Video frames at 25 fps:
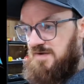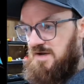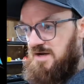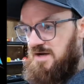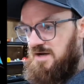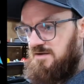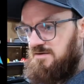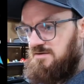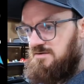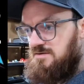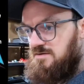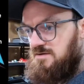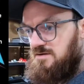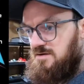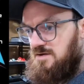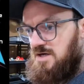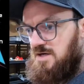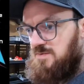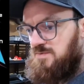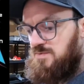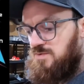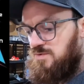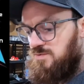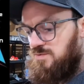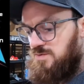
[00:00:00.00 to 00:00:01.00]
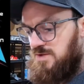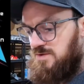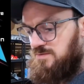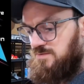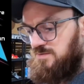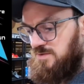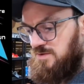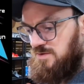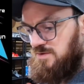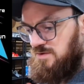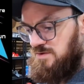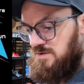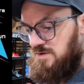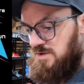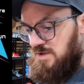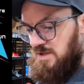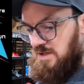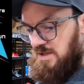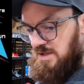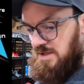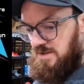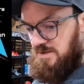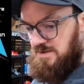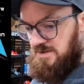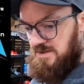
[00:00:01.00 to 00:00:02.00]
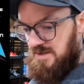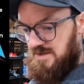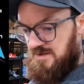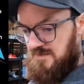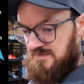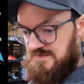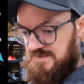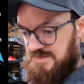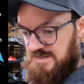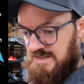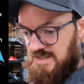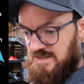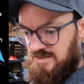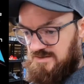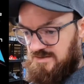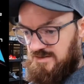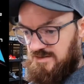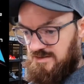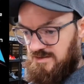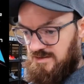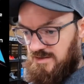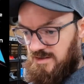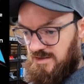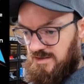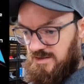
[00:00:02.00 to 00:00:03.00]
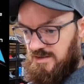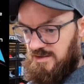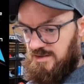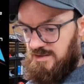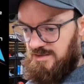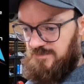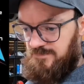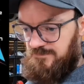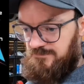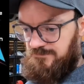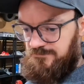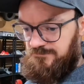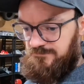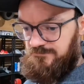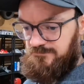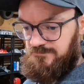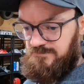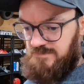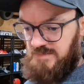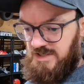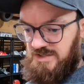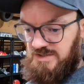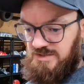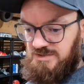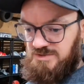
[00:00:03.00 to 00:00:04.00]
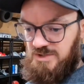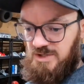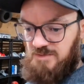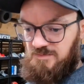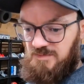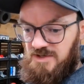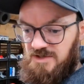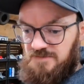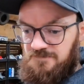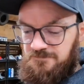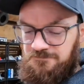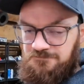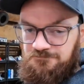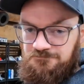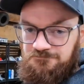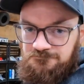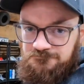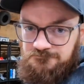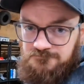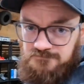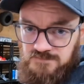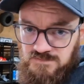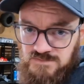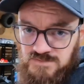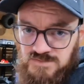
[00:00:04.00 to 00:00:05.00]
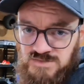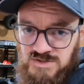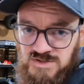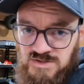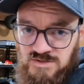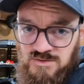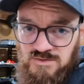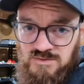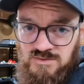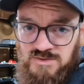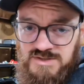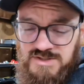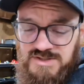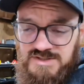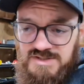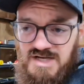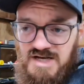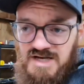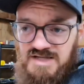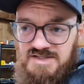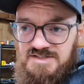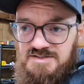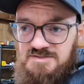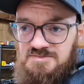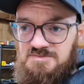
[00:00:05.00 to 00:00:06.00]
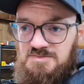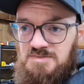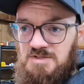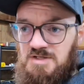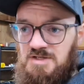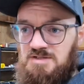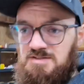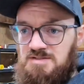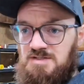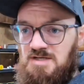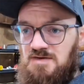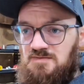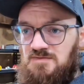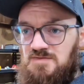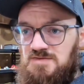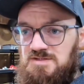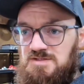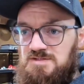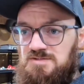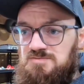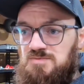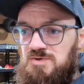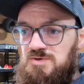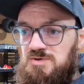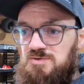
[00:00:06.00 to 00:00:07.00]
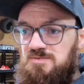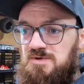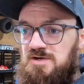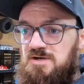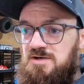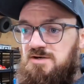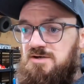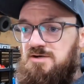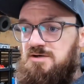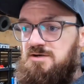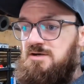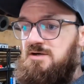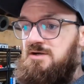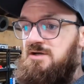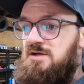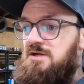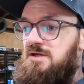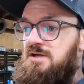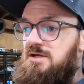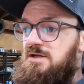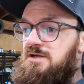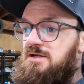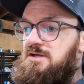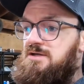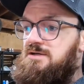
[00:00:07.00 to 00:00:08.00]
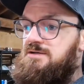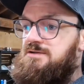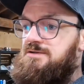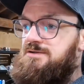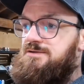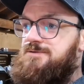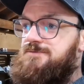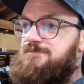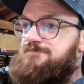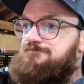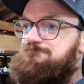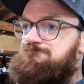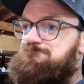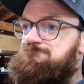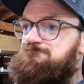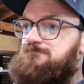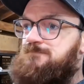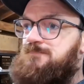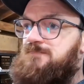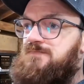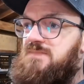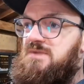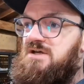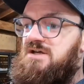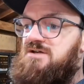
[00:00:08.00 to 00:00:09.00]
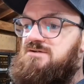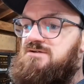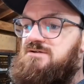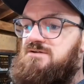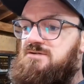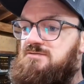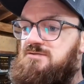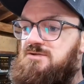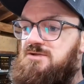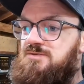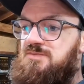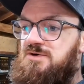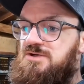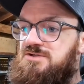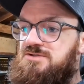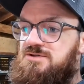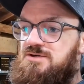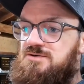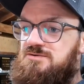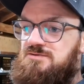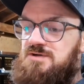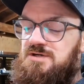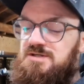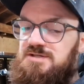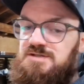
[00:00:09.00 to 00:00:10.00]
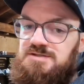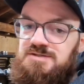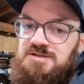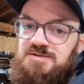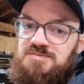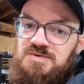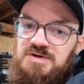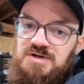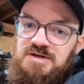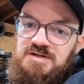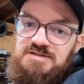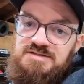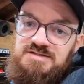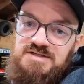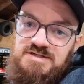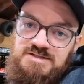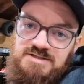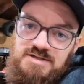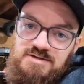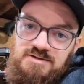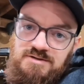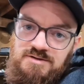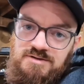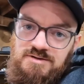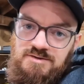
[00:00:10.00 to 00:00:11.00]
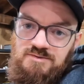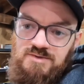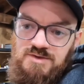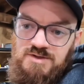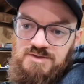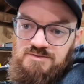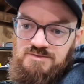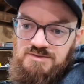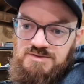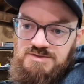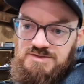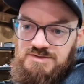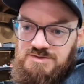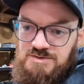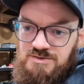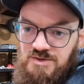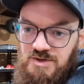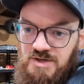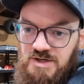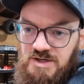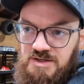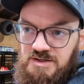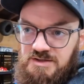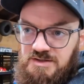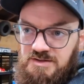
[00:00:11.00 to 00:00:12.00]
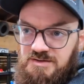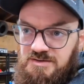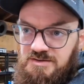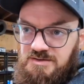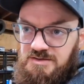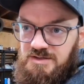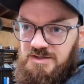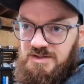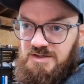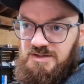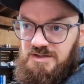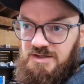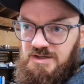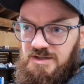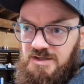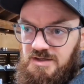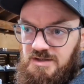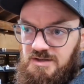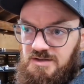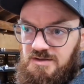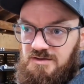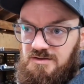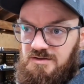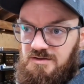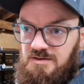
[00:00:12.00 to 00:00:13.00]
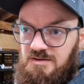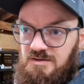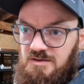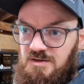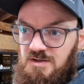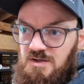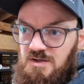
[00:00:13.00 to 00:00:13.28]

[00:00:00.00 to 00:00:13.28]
gotten a couple people that have said they're gonna make the trip up, which is awesome because obviously the more the merrier. I think the Birch Run races are paying $600 to win, which is great. And then